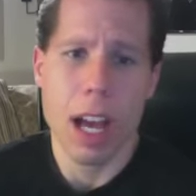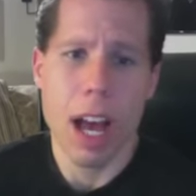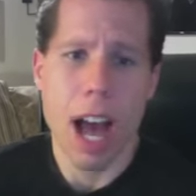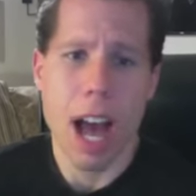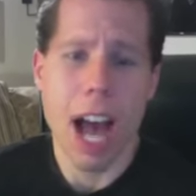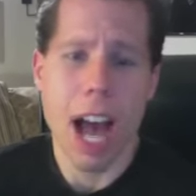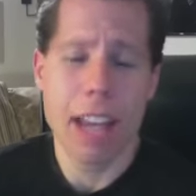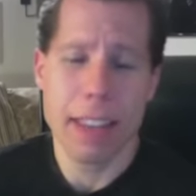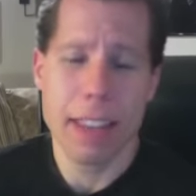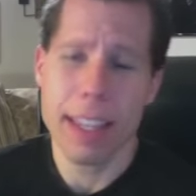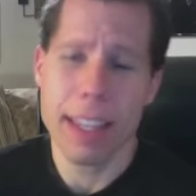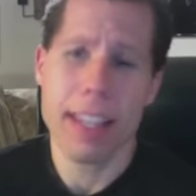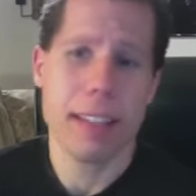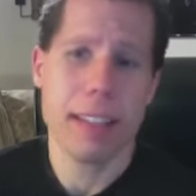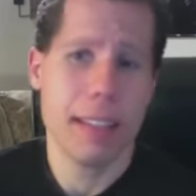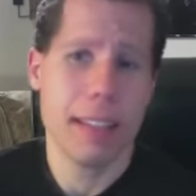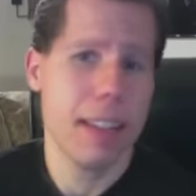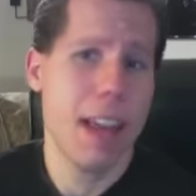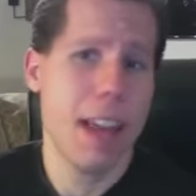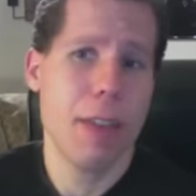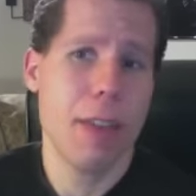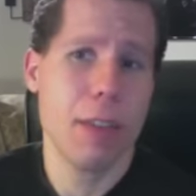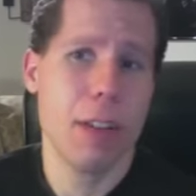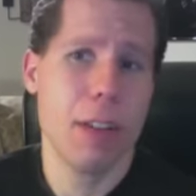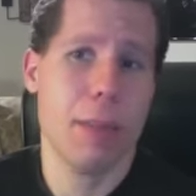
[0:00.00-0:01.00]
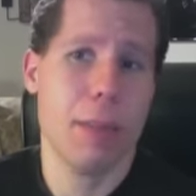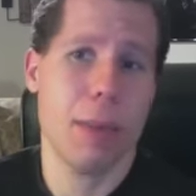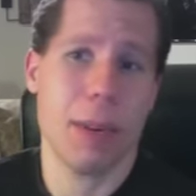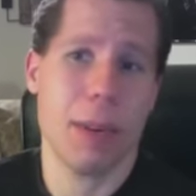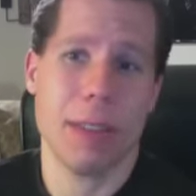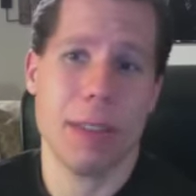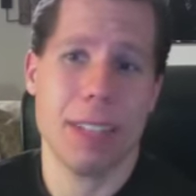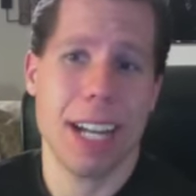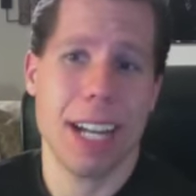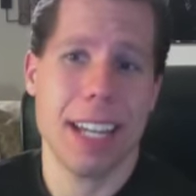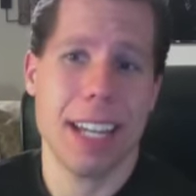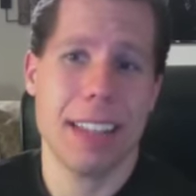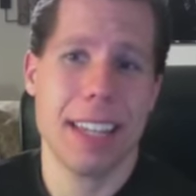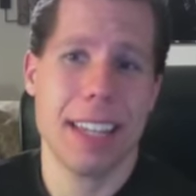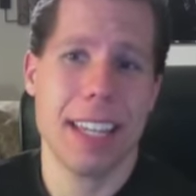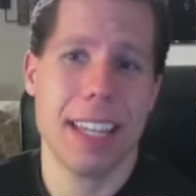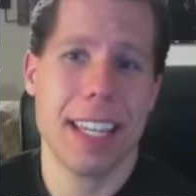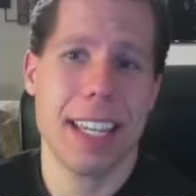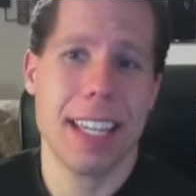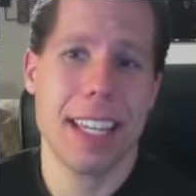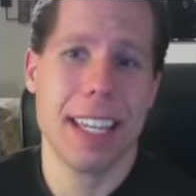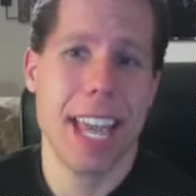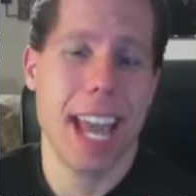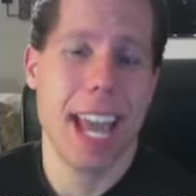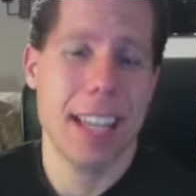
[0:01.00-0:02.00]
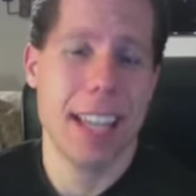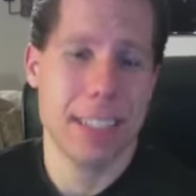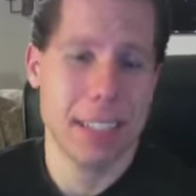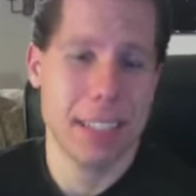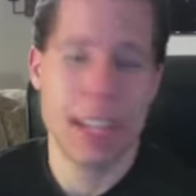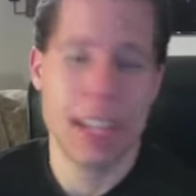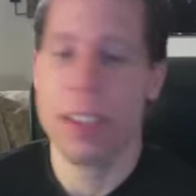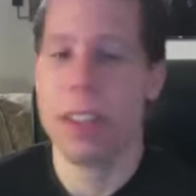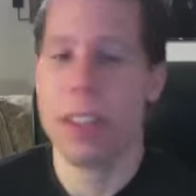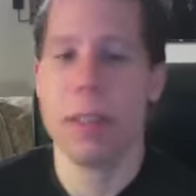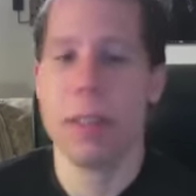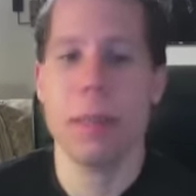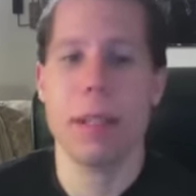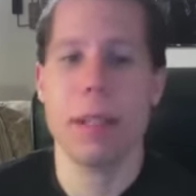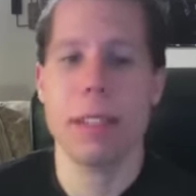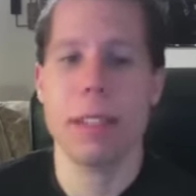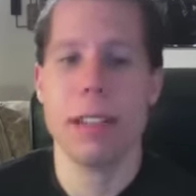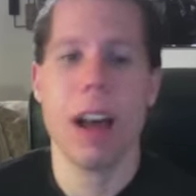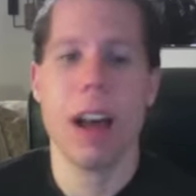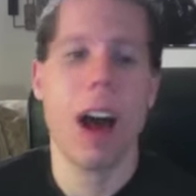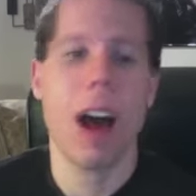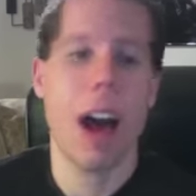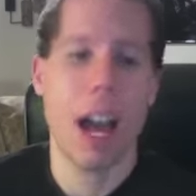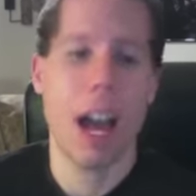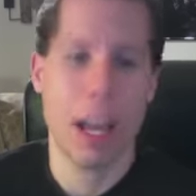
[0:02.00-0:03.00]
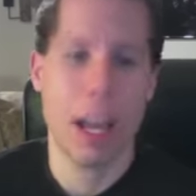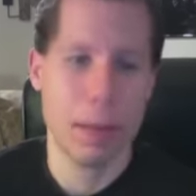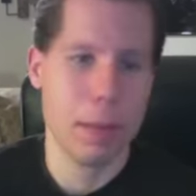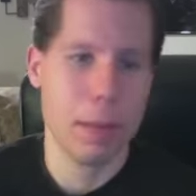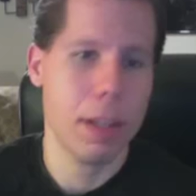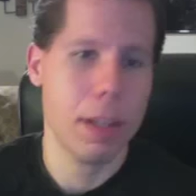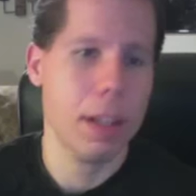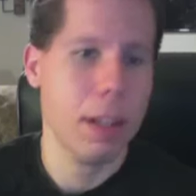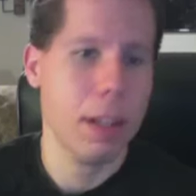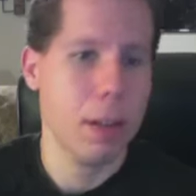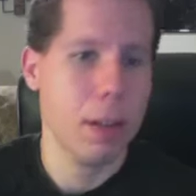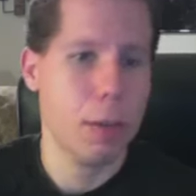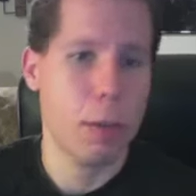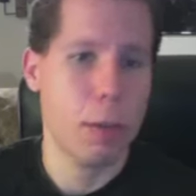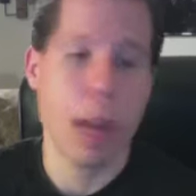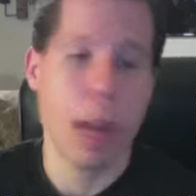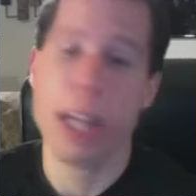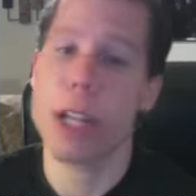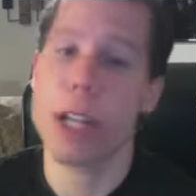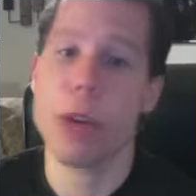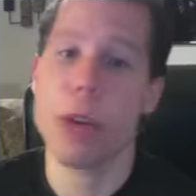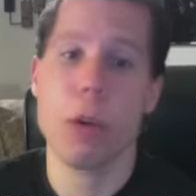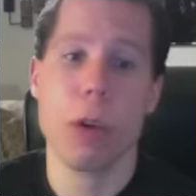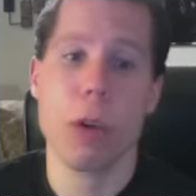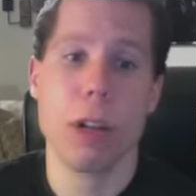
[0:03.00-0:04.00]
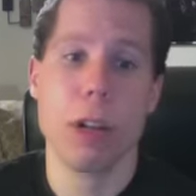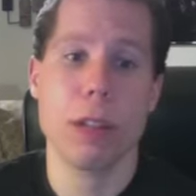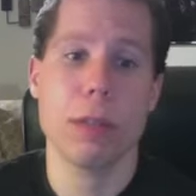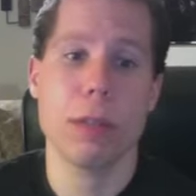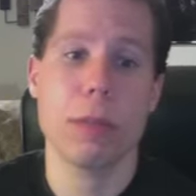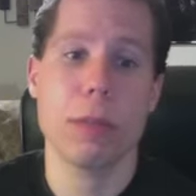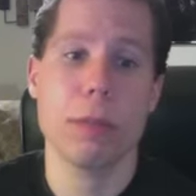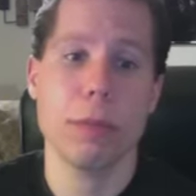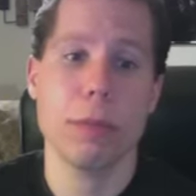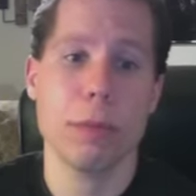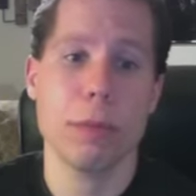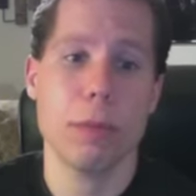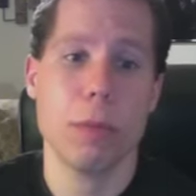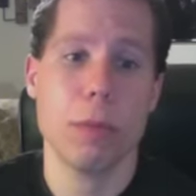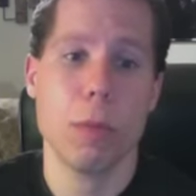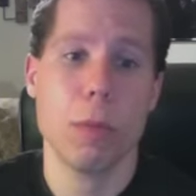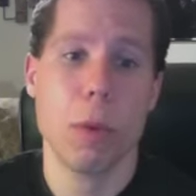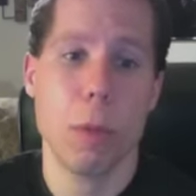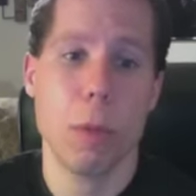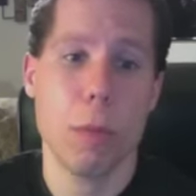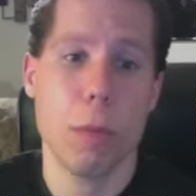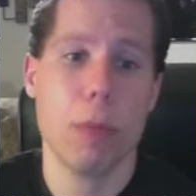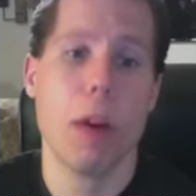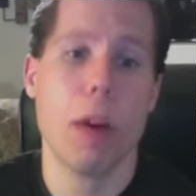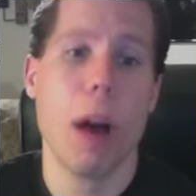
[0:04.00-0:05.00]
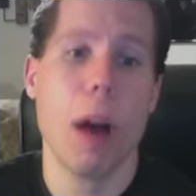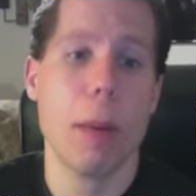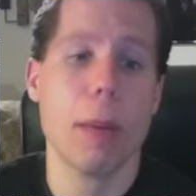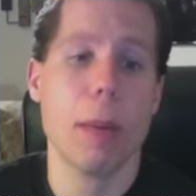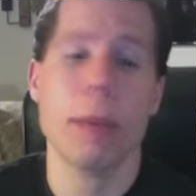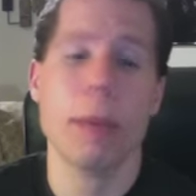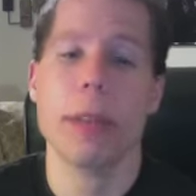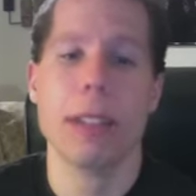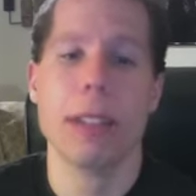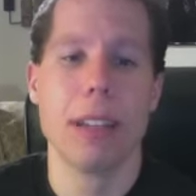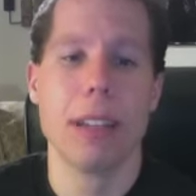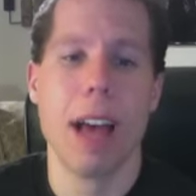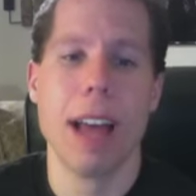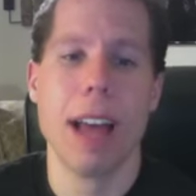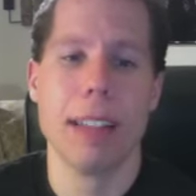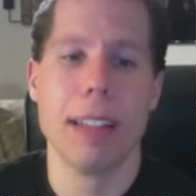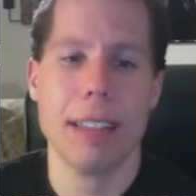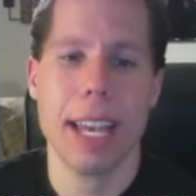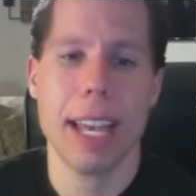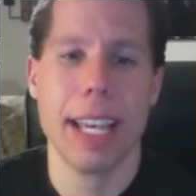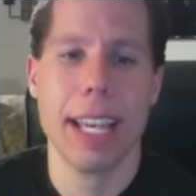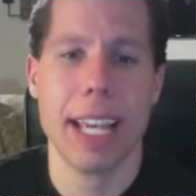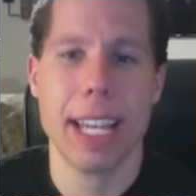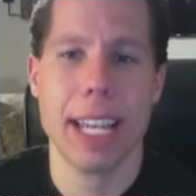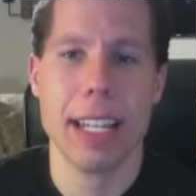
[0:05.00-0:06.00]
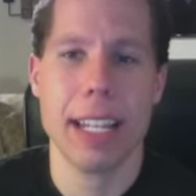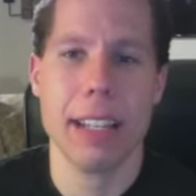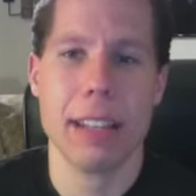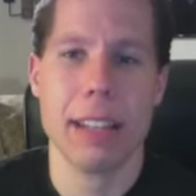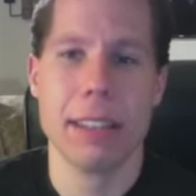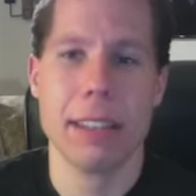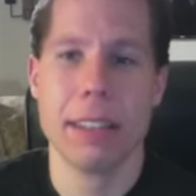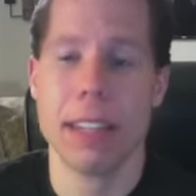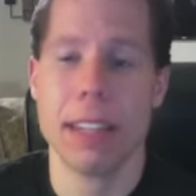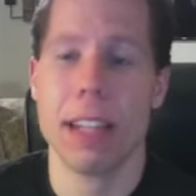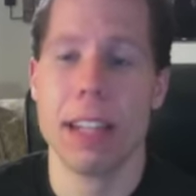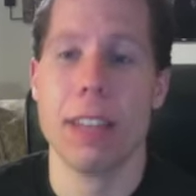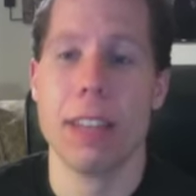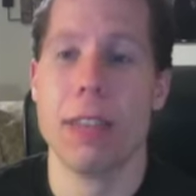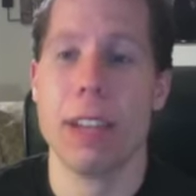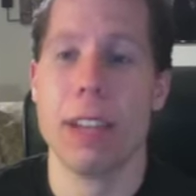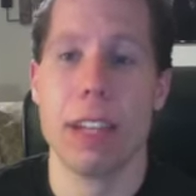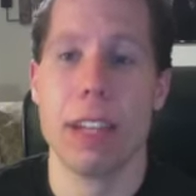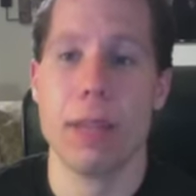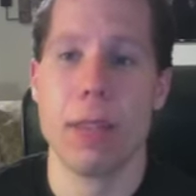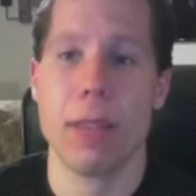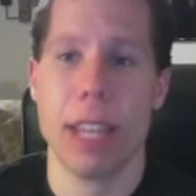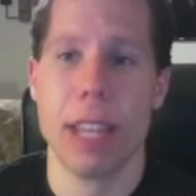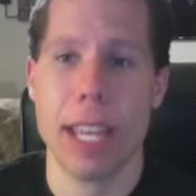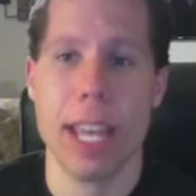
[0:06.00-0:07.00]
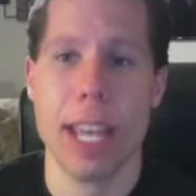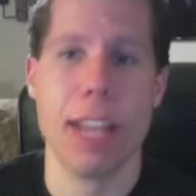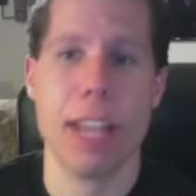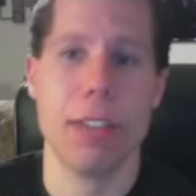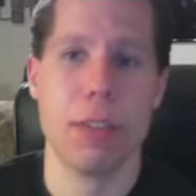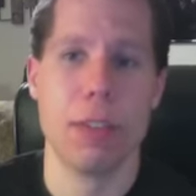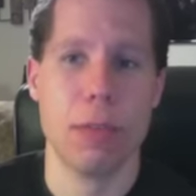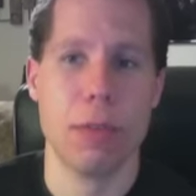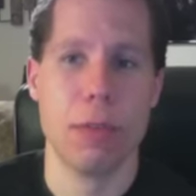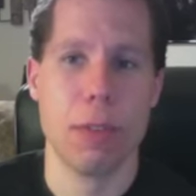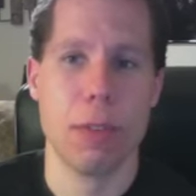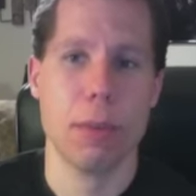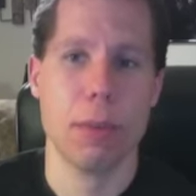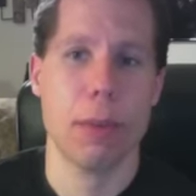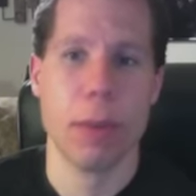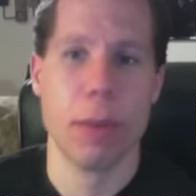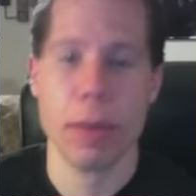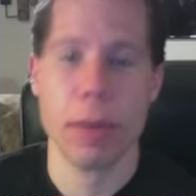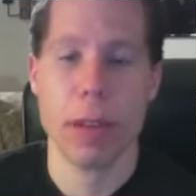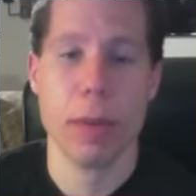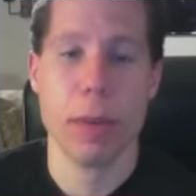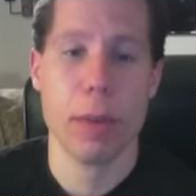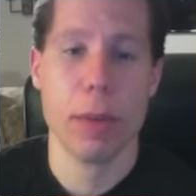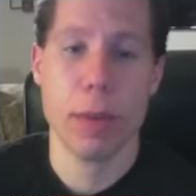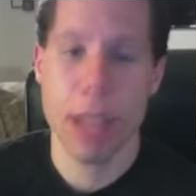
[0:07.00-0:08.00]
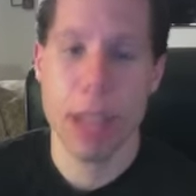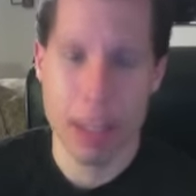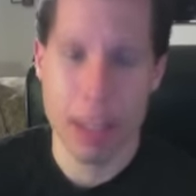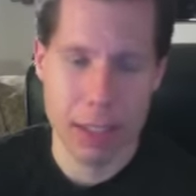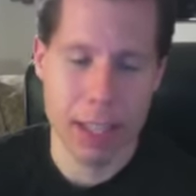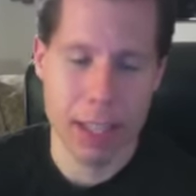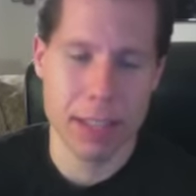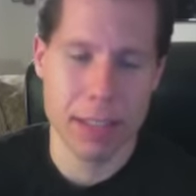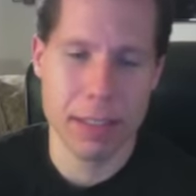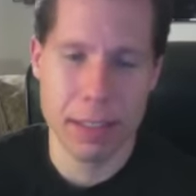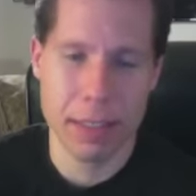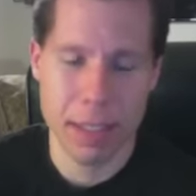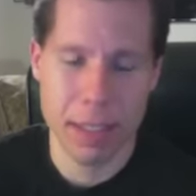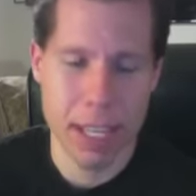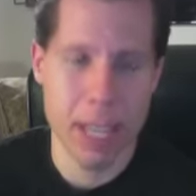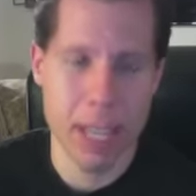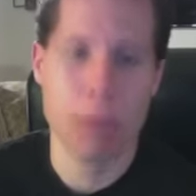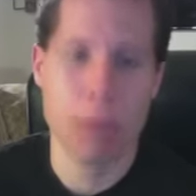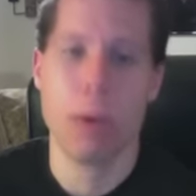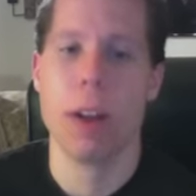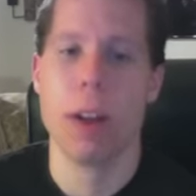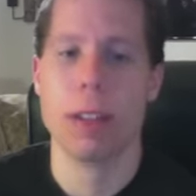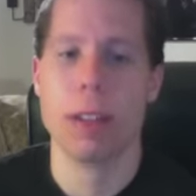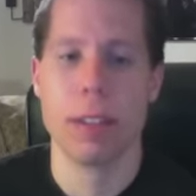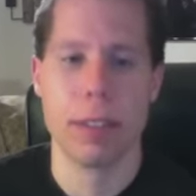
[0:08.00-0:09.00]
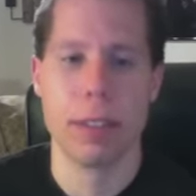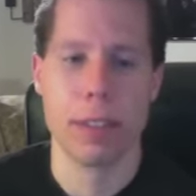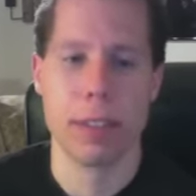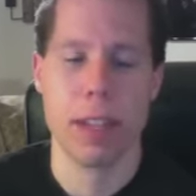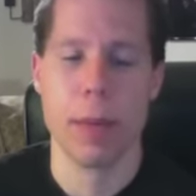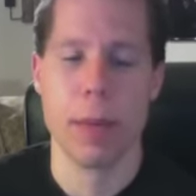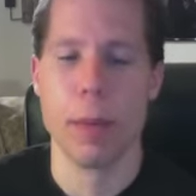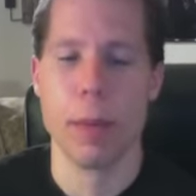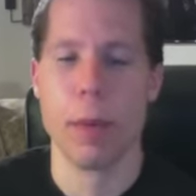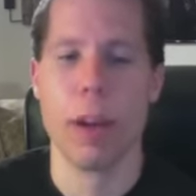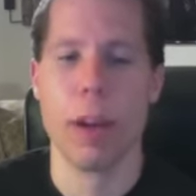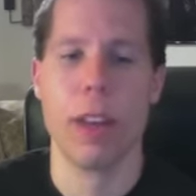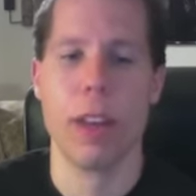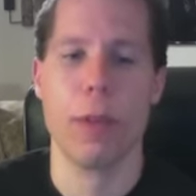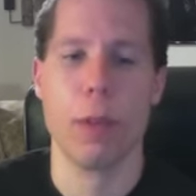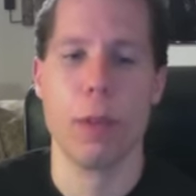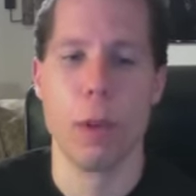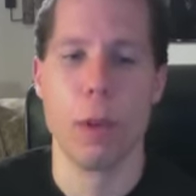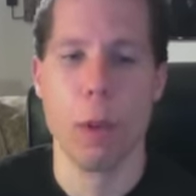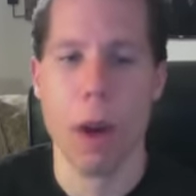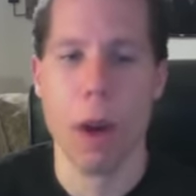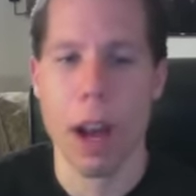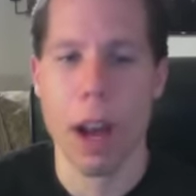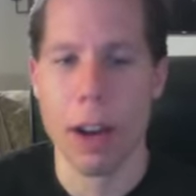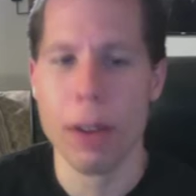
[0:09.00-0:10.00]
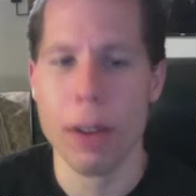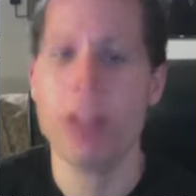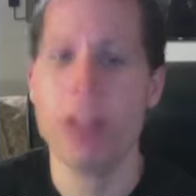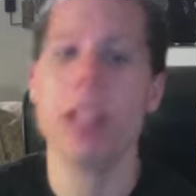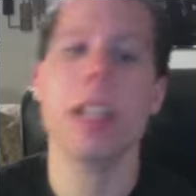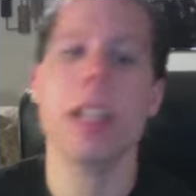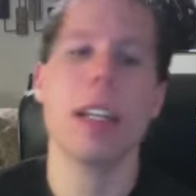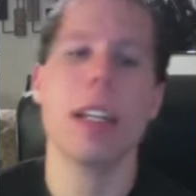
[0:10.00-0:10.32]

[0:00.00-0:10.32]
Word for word: I think it's inevitable. I think he has nothing but time. Randy Orton will probably not take any significant vacation from WWE unless he wants to step away for a while.